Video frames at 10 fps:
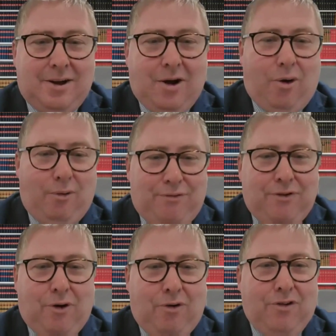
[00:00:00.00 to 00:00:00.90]

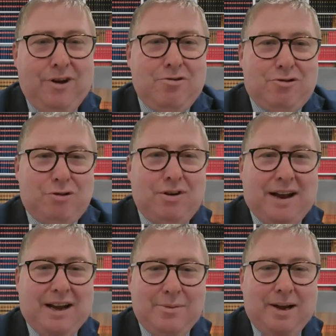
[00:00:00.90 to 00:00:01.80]
of a neutral
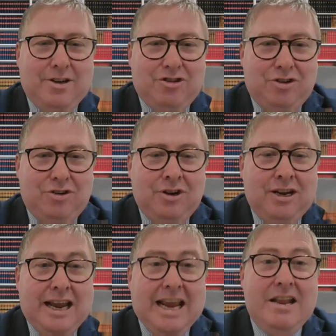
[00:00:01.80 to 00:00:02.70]
evaluation
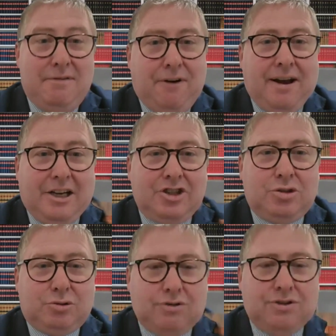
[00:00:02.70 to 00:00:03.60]
in the
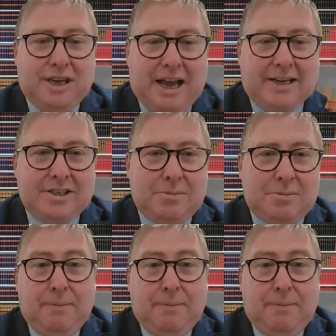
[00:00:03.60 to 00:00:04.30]
financial context.